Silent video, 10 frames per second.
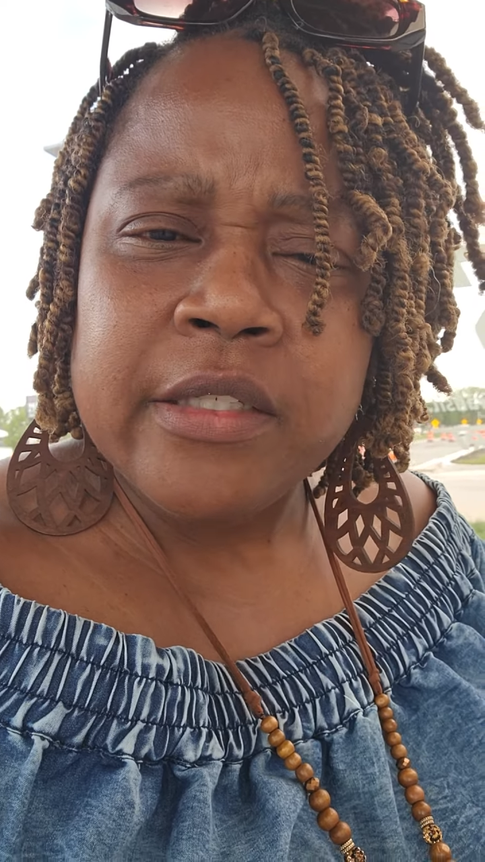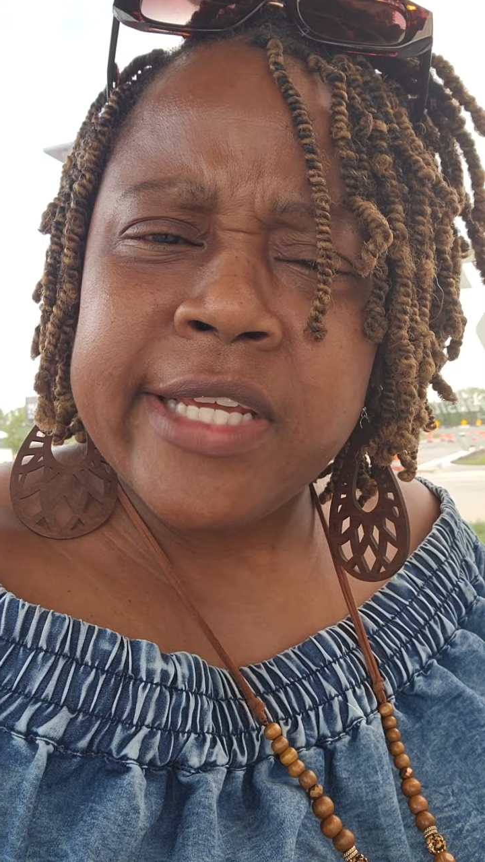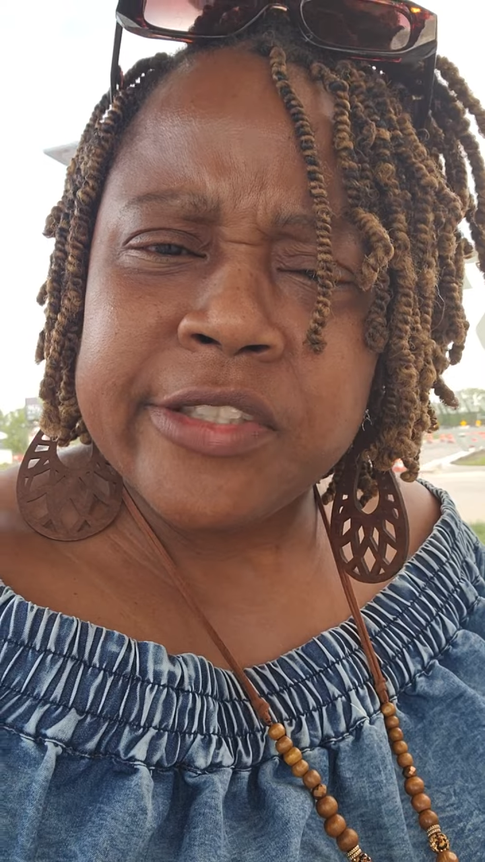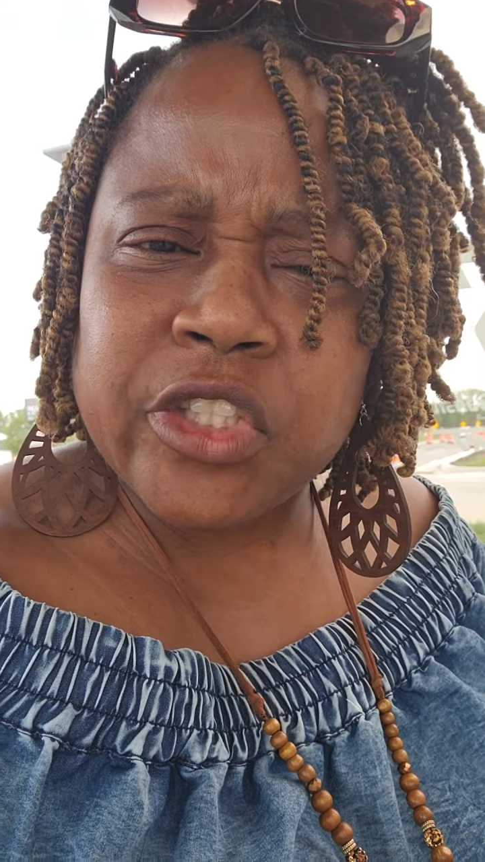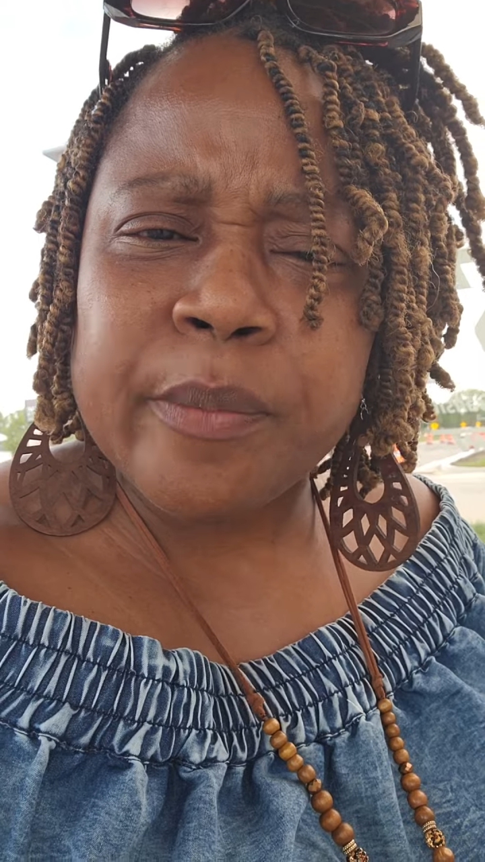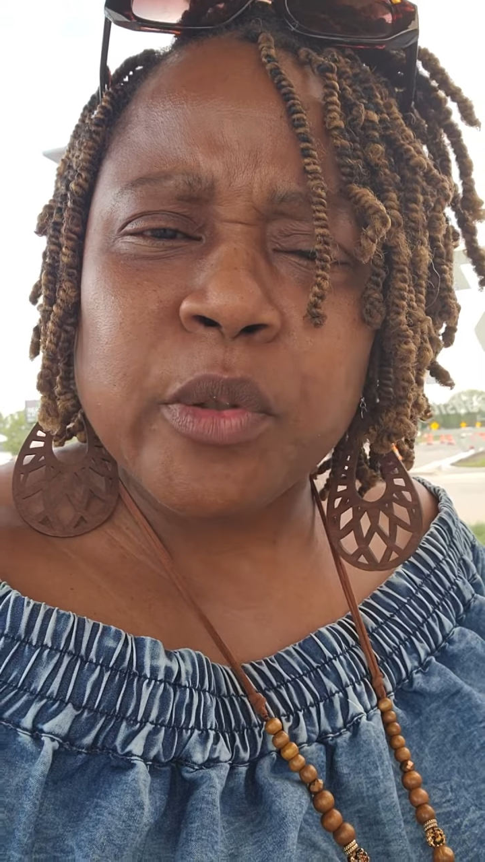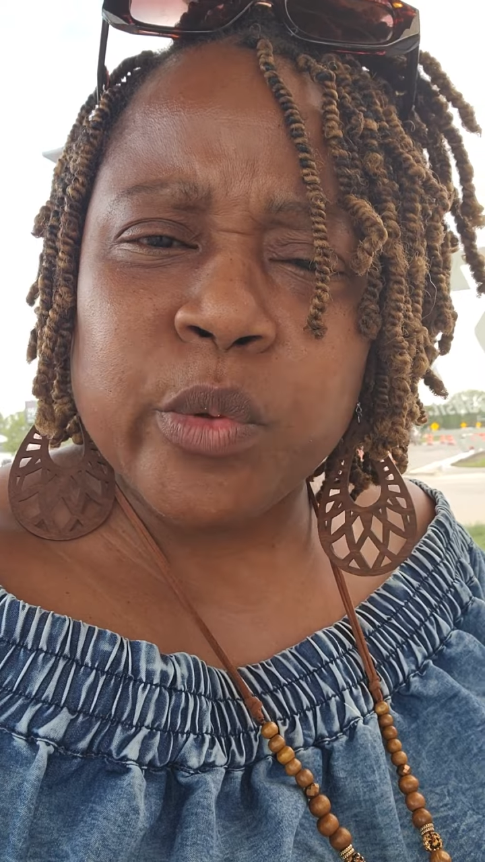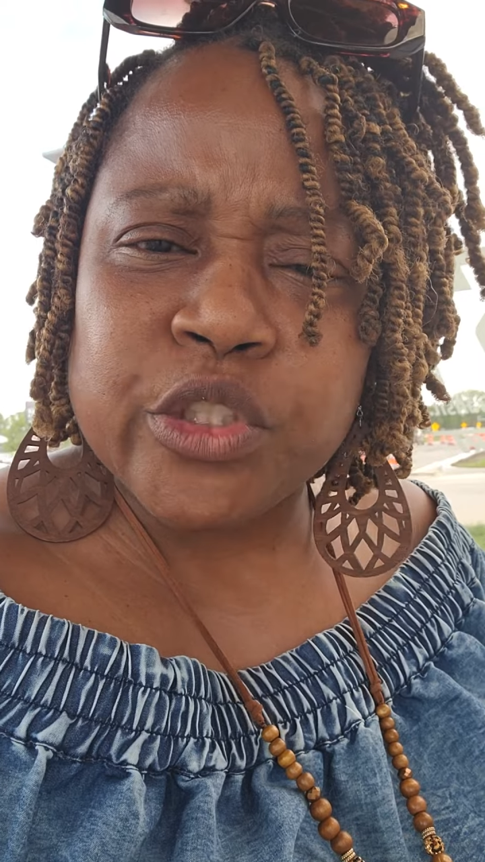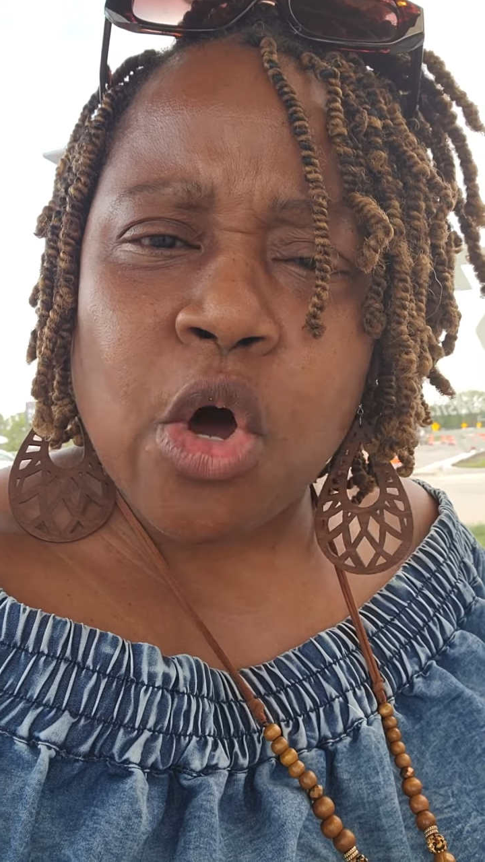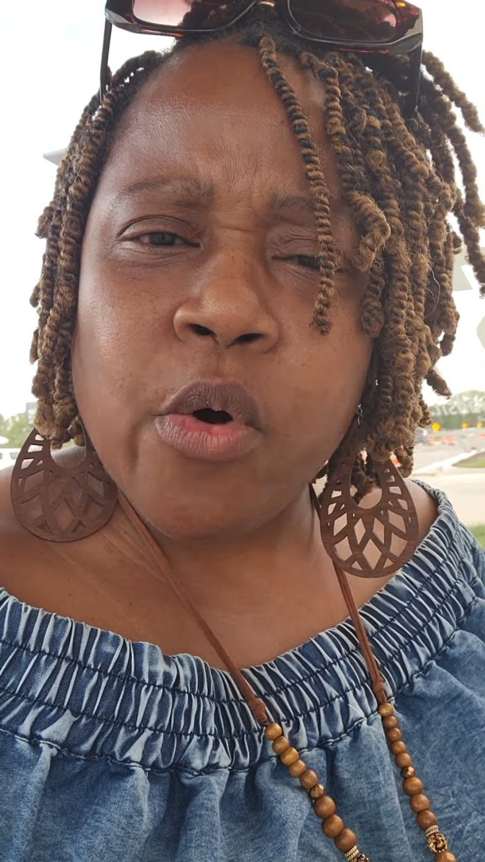that something
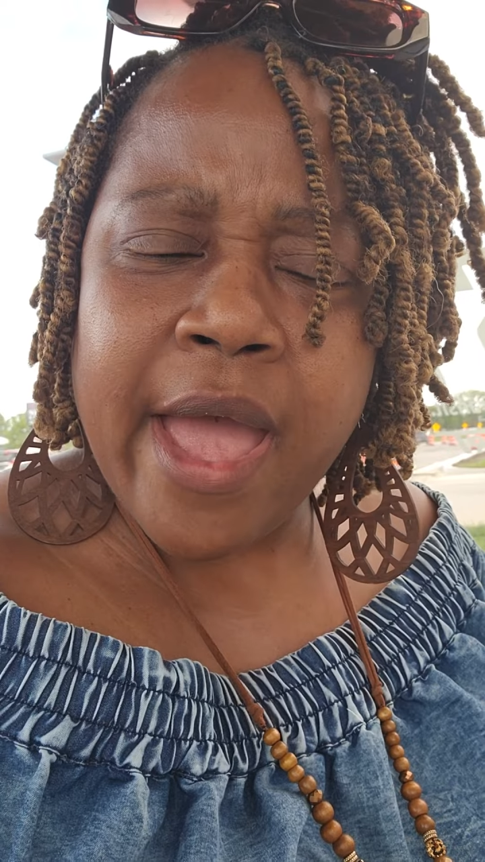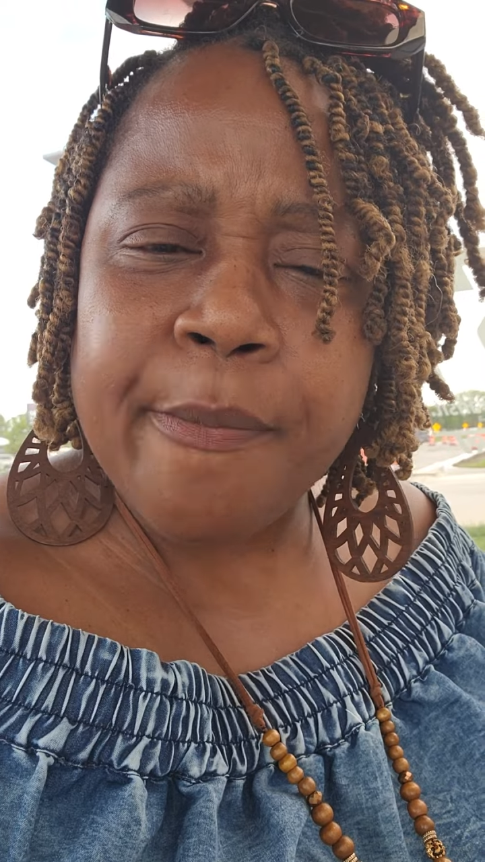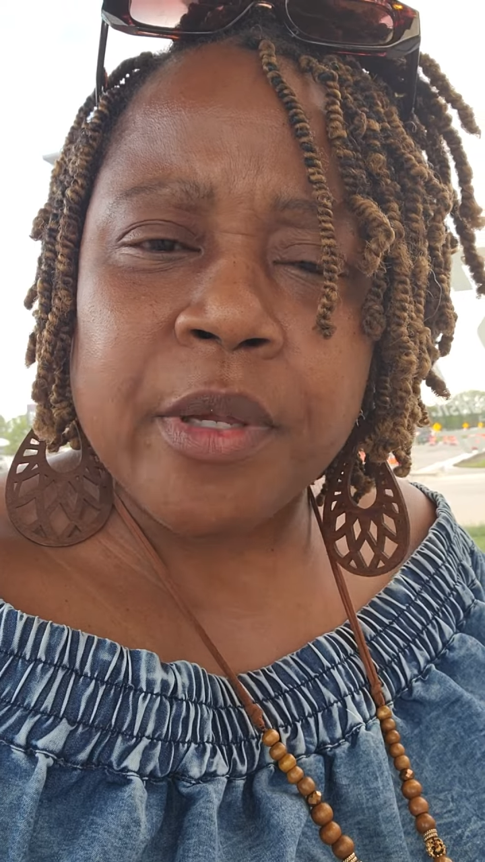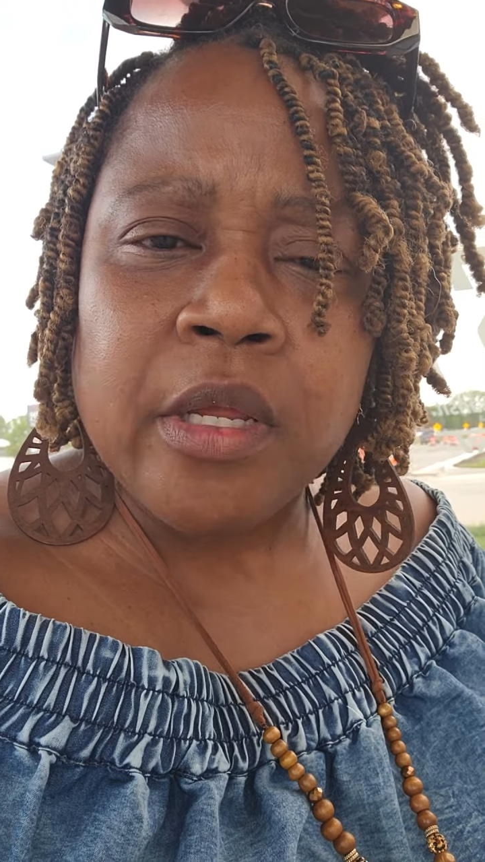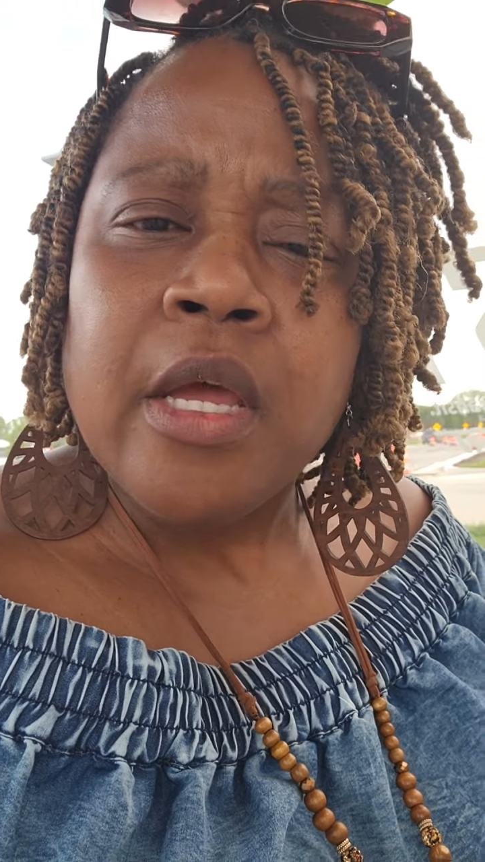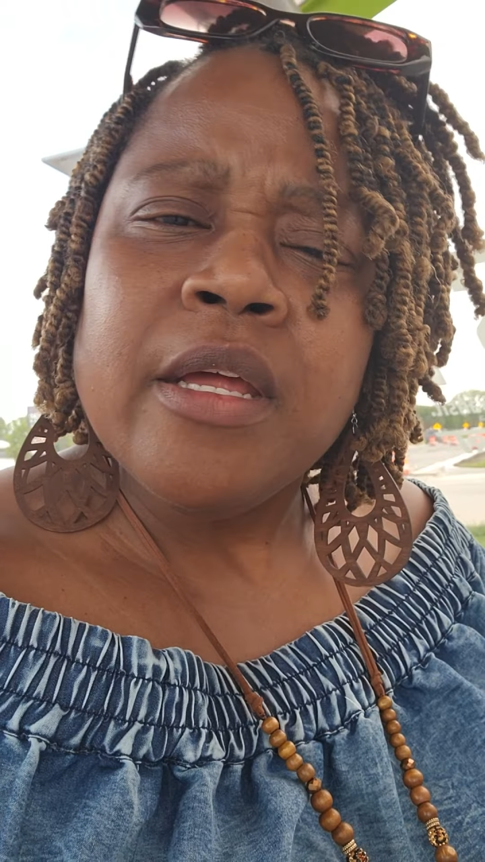was going to happen.